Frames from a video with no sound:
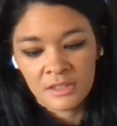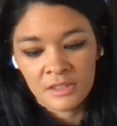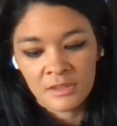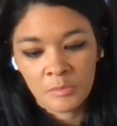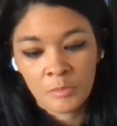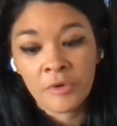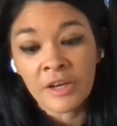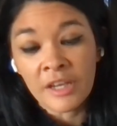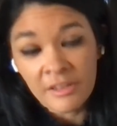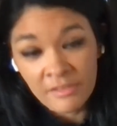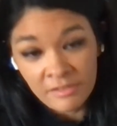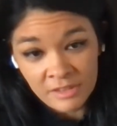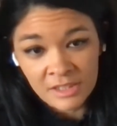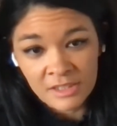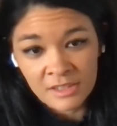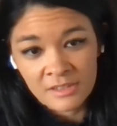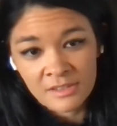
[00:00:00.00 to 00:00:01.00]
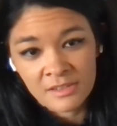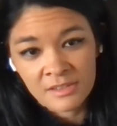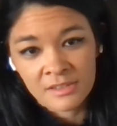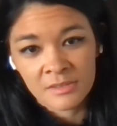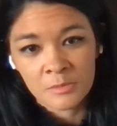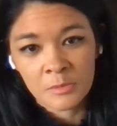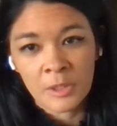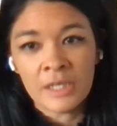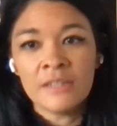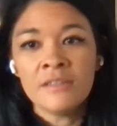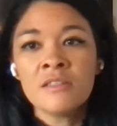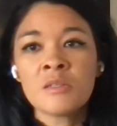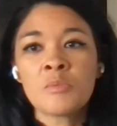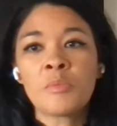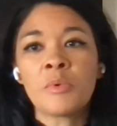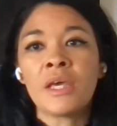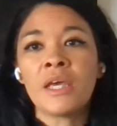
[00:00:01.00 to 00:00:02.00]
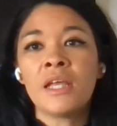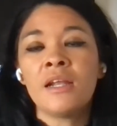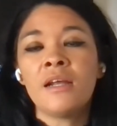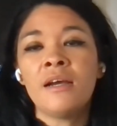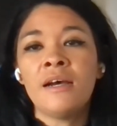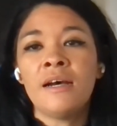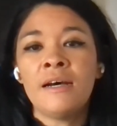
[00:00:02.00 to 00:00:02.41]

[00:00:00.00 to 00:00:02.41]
previous ones, but